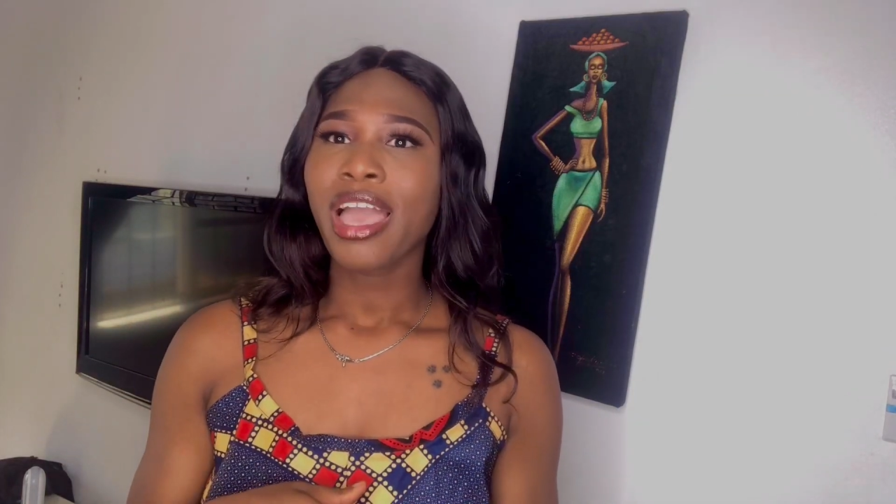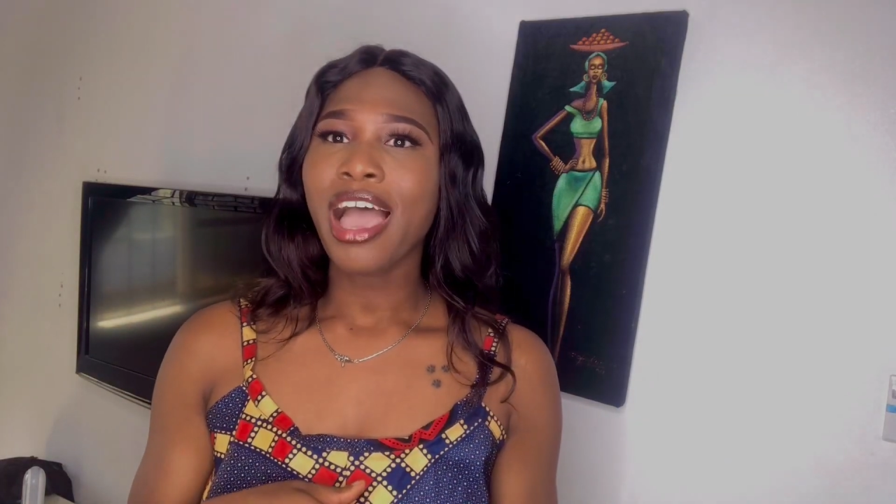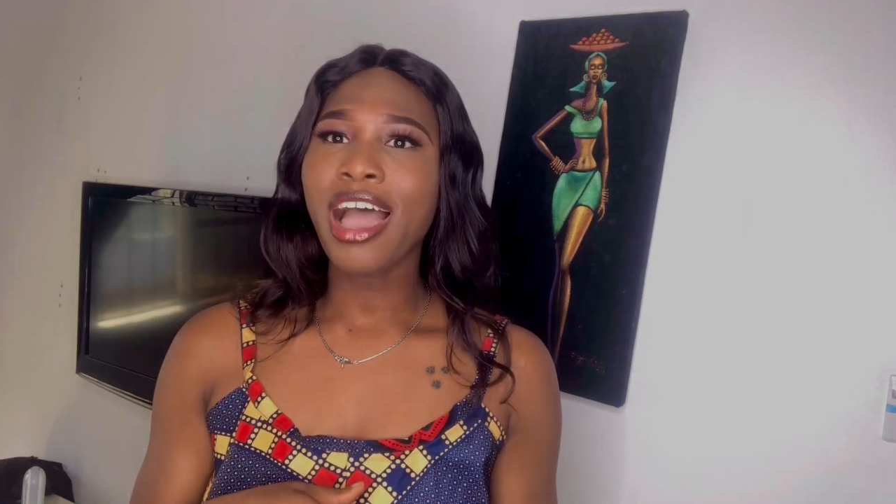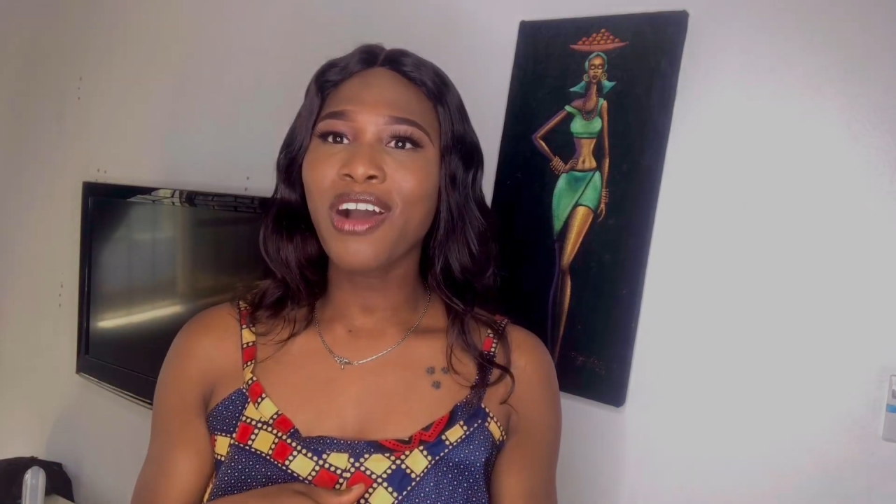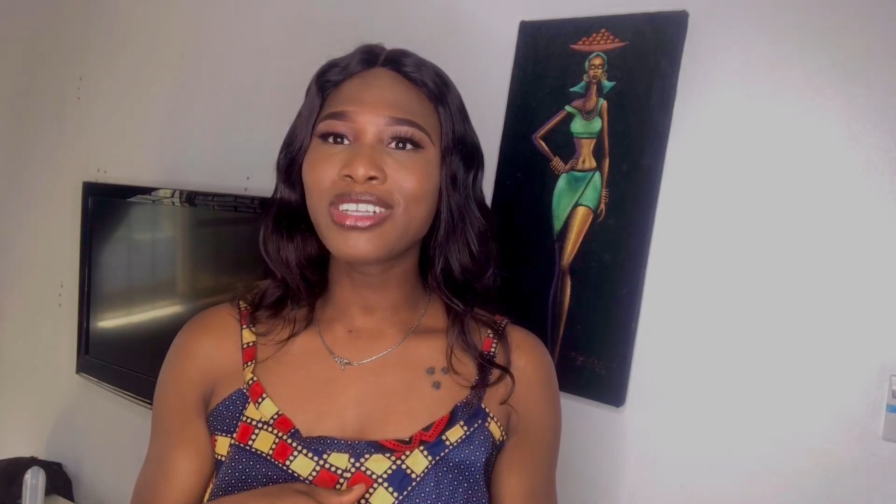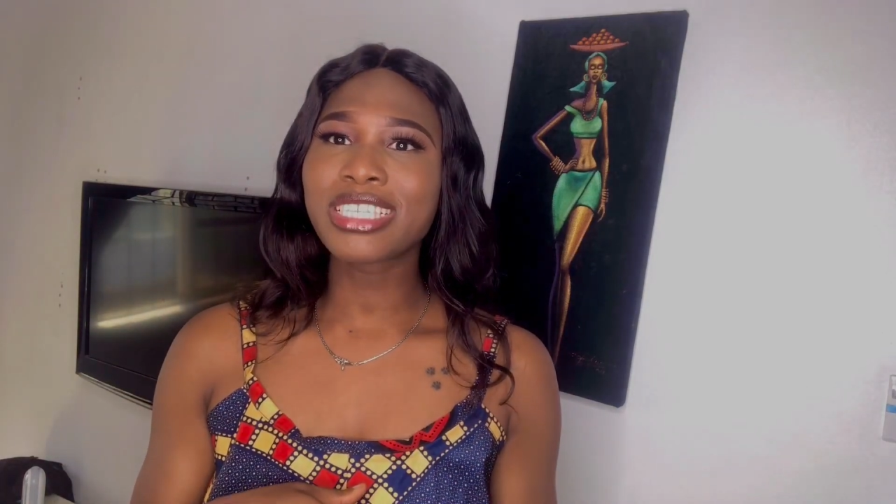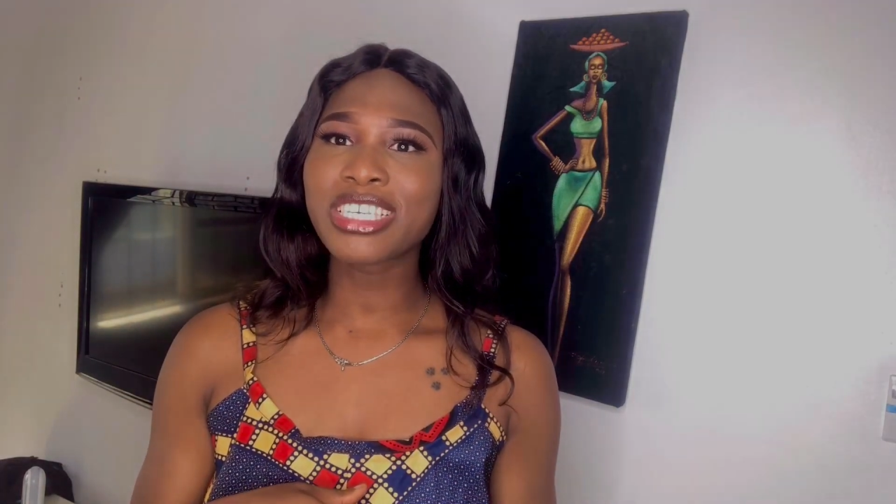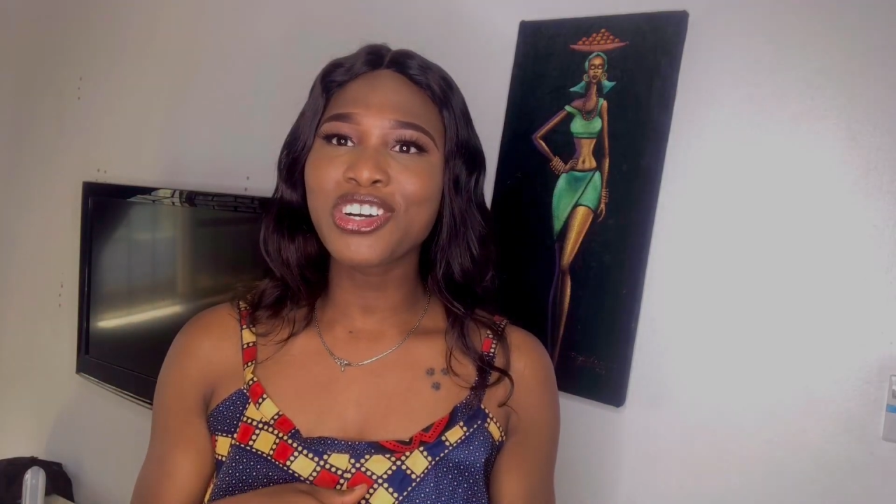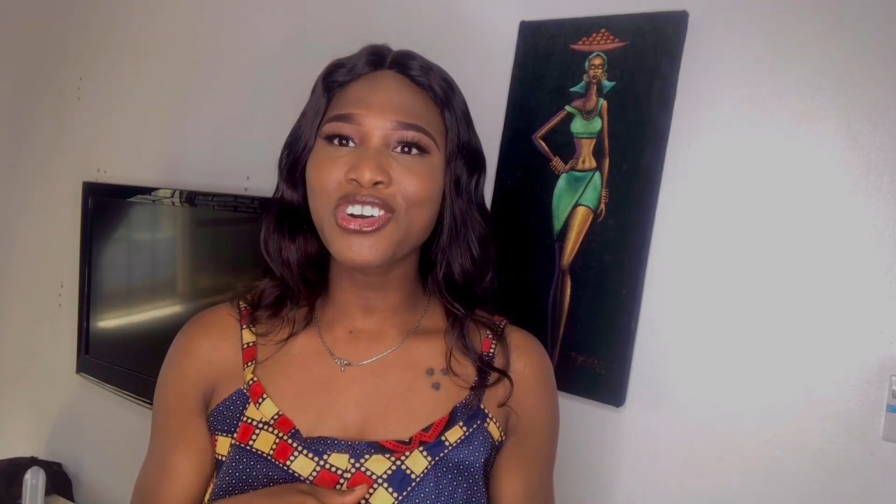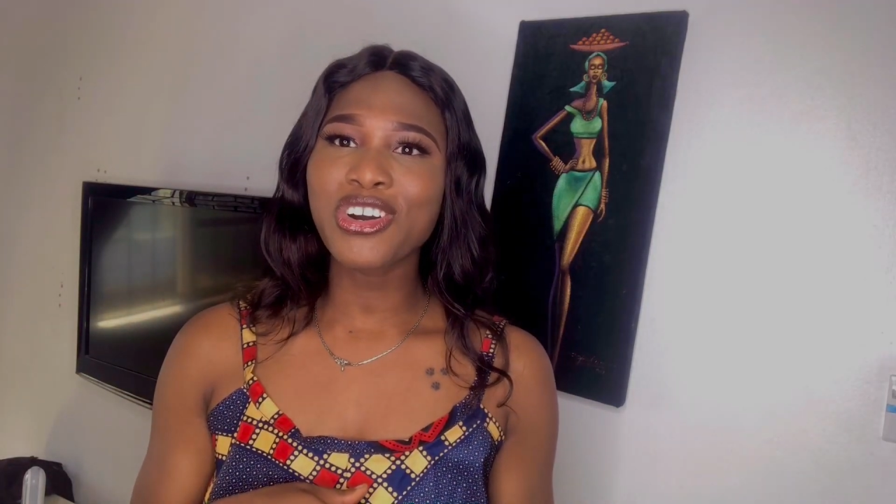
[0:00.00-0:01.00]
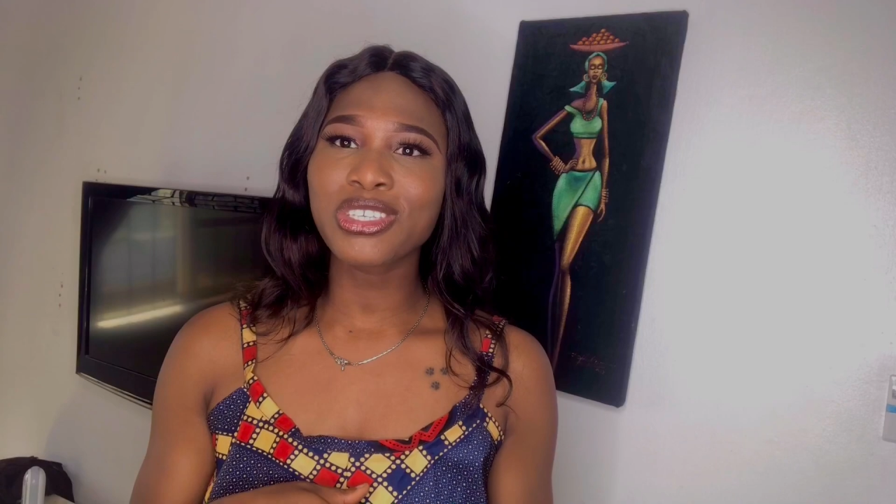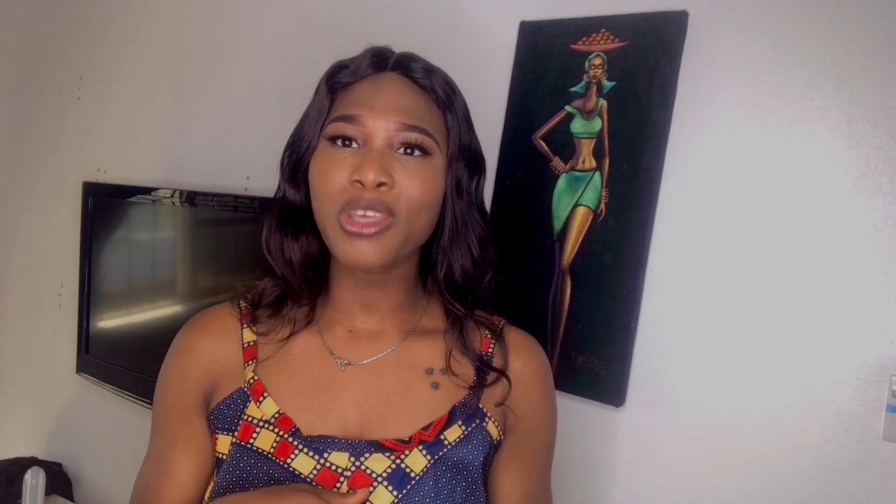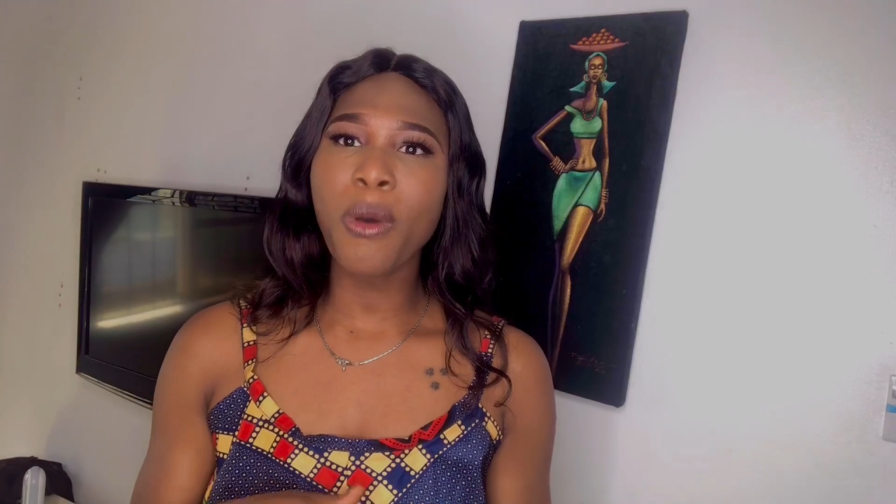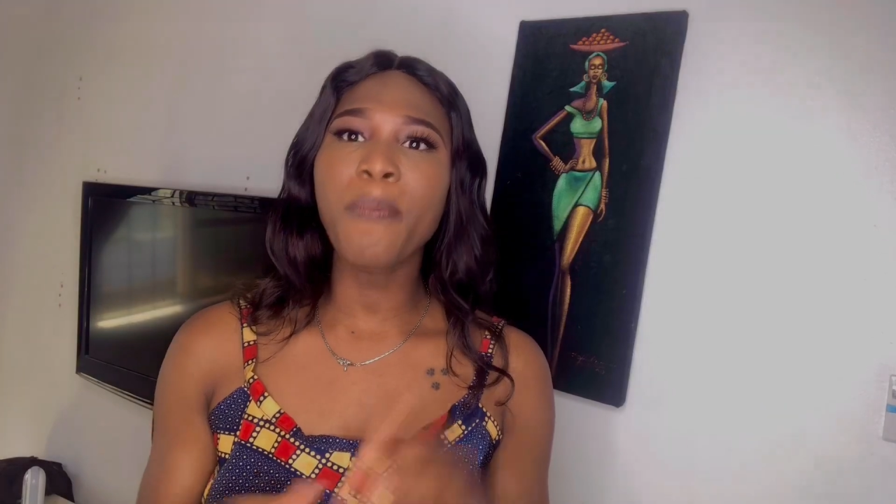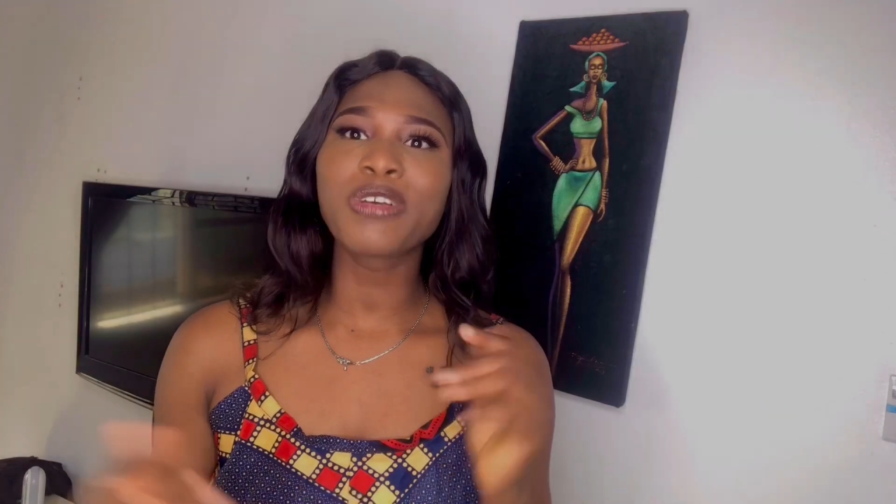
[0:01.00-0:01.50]
uh, until
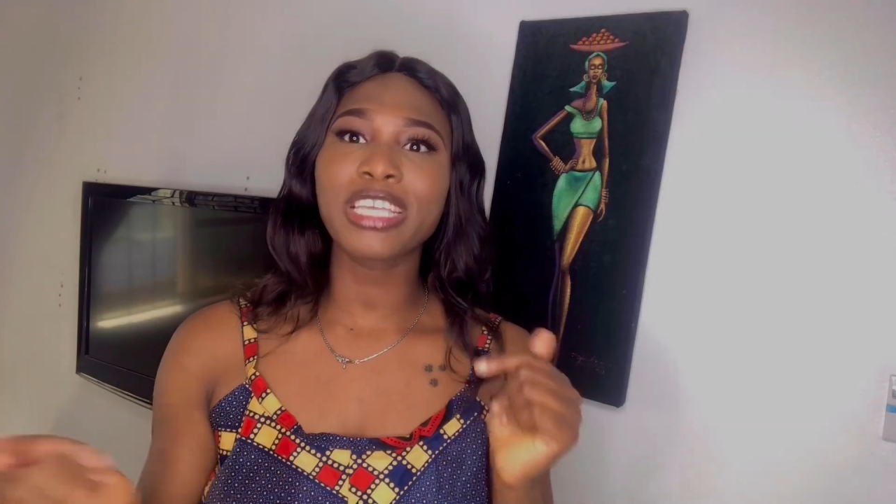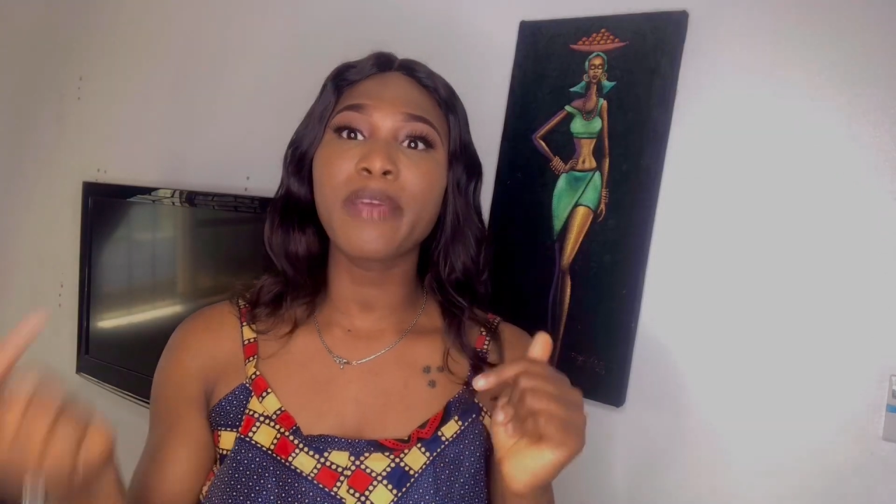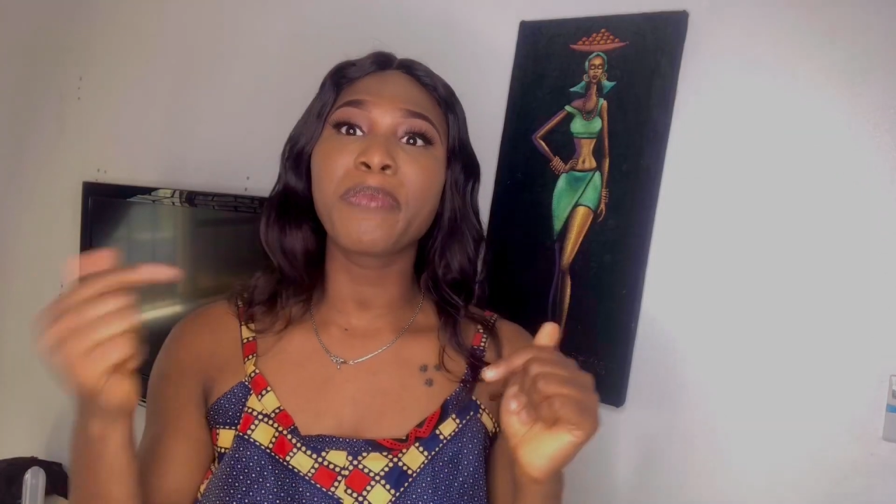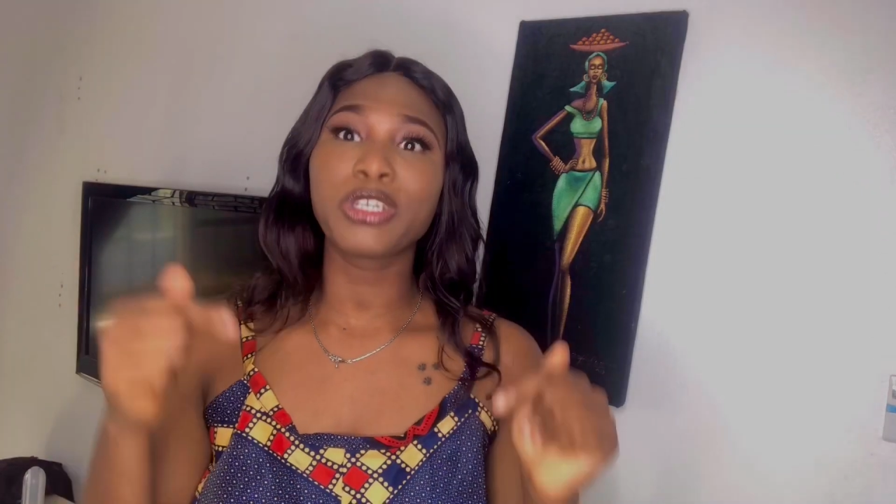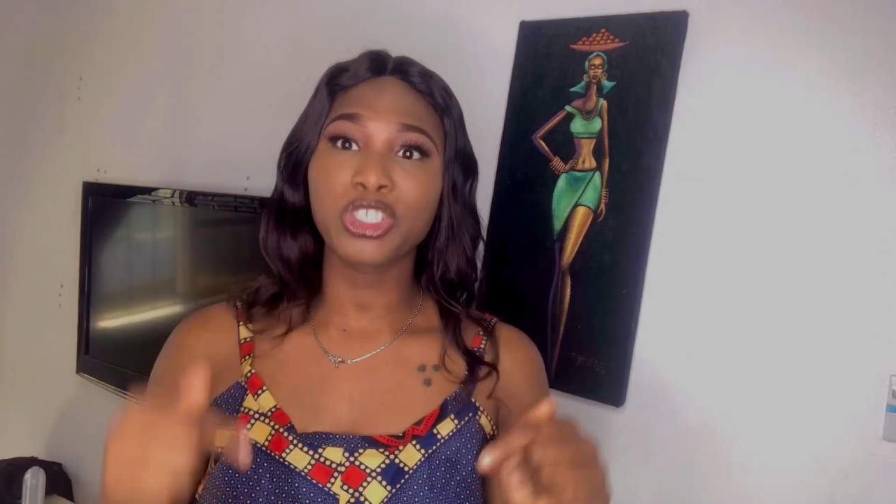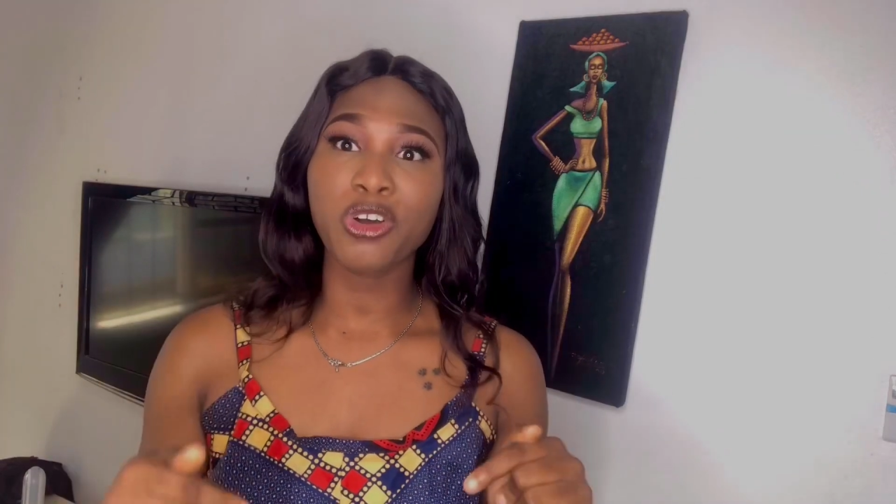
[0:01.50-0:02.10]
someone posted a picture